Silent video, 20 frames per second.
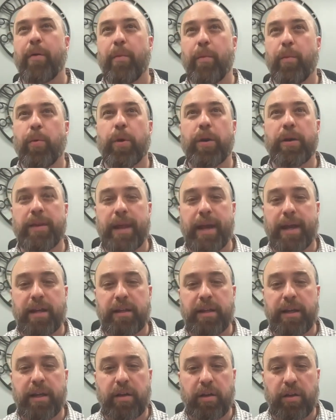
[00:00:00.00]
important that
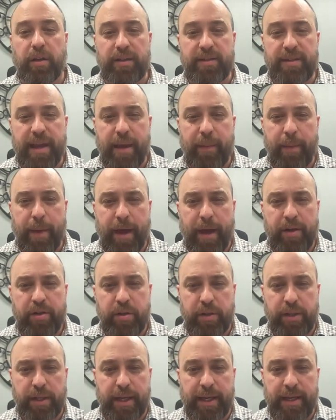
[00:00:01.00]
clinical exam
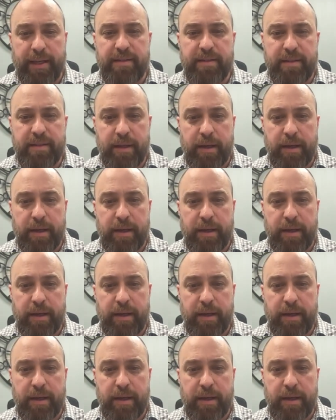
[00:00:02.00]
actually is.